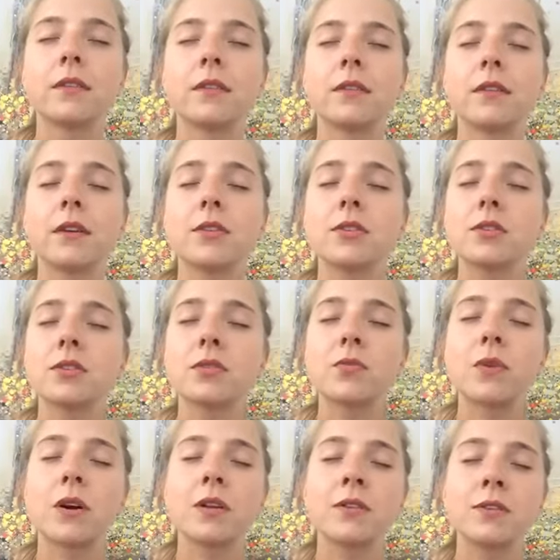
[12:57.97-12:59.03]
that just
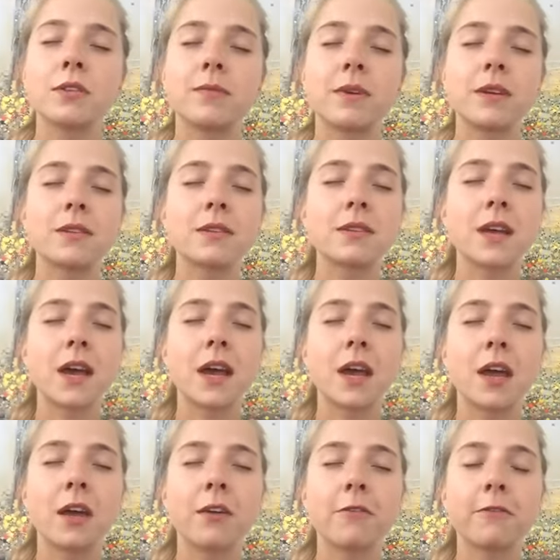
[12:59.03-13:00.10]
want to be
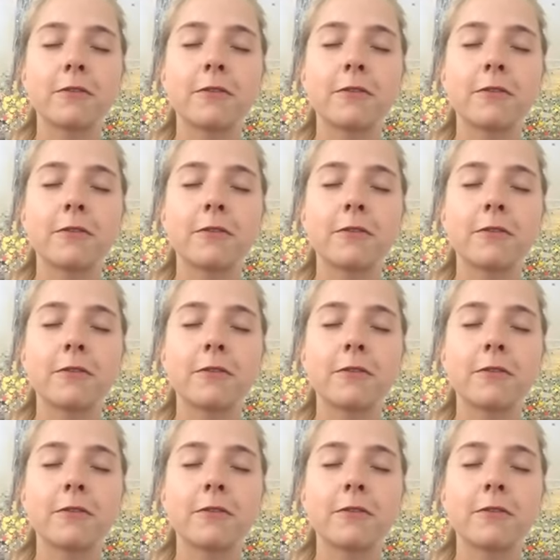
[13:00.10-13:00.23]
safe,